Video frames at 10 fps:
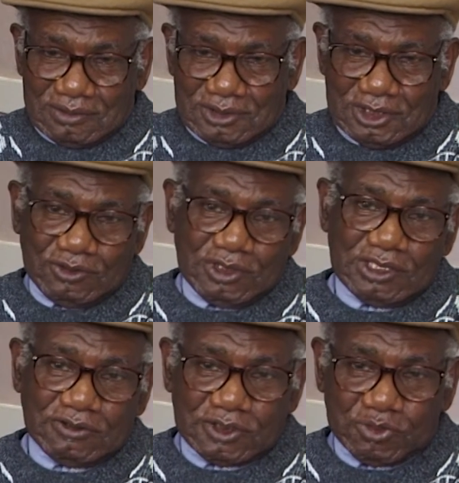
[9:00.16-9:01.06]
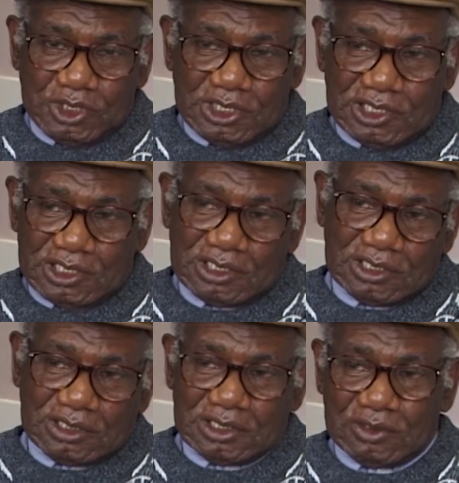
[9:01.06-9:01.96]
And we leave Spain,
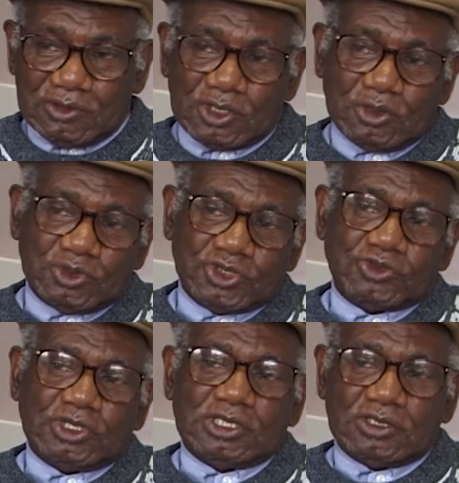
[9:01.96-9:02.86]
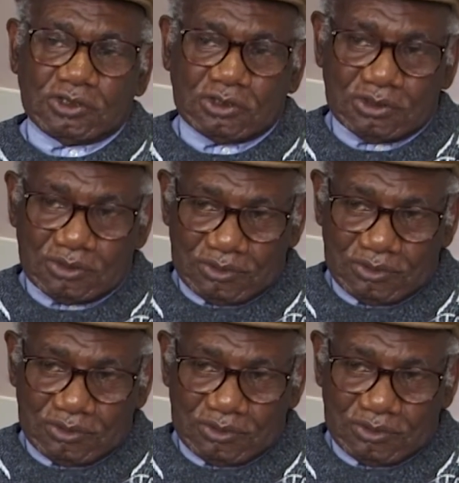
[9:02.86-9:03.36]
and then we come straight to